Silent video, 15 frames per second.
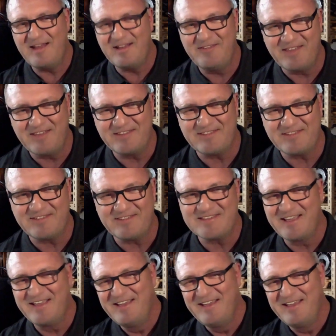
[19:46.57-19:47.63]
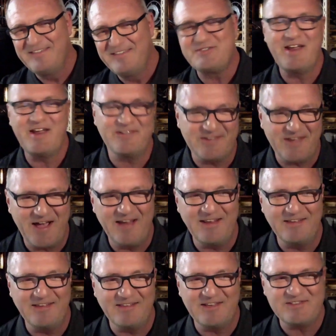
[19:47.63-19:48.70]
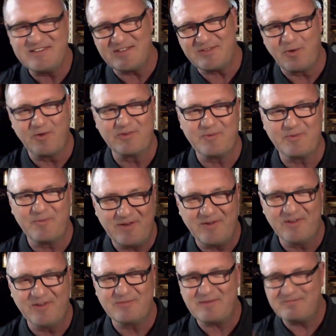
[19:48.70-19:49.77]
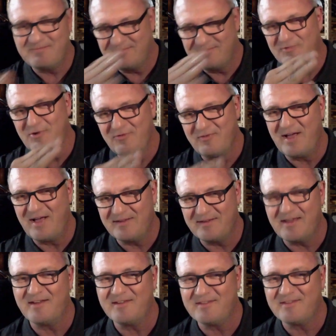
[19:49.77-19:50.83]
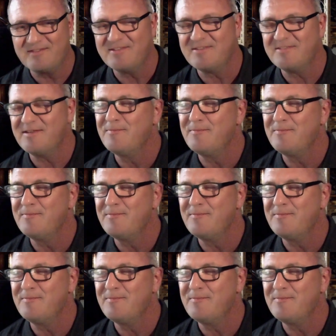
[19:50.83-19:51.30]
kind of leave these things. They change siding, they change the doors and windows, but the roof line kind of stays the